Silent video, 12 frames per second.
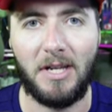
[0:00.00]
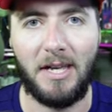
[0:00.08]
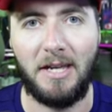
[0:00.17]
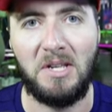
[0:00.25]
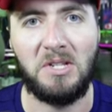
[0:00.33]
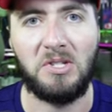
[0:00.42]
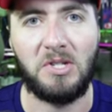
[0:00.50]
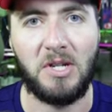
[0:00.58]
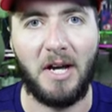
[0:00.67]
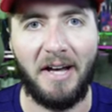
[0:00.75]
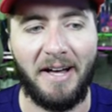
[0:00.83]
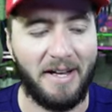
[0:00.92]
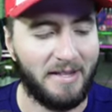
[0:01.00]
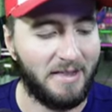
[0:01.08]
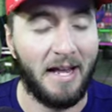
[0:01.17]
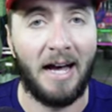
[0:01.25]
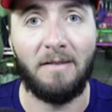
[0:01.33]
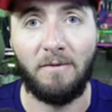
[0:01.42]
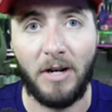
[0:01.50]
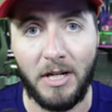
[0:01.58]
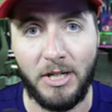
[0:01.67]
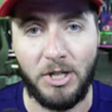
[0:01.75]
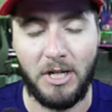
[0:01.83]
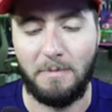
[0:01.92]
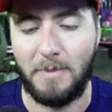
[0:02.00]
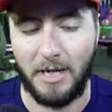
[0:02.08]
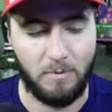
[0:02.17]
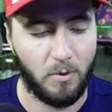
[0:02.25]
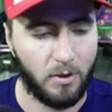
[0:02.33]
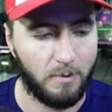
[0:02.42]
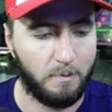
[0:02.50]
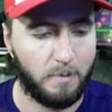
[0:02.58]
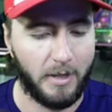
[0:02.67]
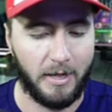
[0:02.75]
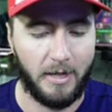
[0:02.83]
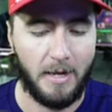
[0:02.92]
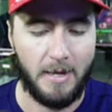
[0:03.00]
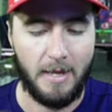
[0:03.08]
is not very cheap anymore, but